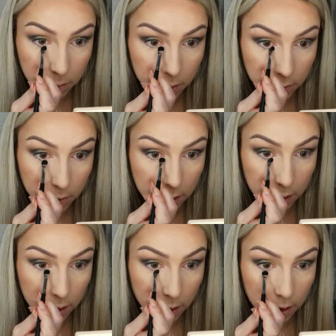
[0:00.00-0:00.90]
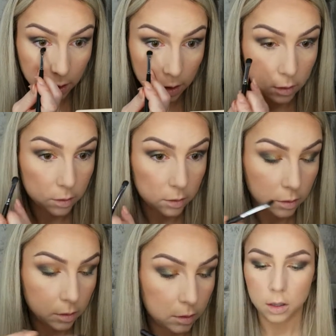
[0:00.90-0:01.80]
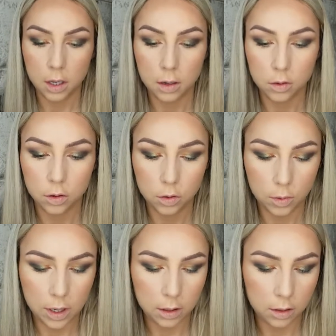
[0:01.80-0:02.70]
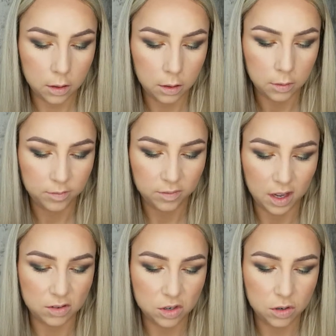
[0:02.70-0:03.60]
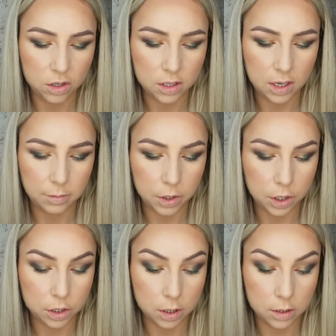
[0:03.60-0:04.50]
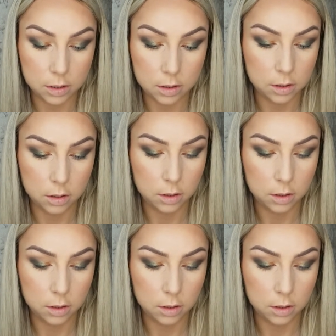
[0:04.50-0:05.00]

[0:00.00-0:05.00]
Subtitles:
put it right in here. And then I'm going to go in, I'm just going to use the same brush because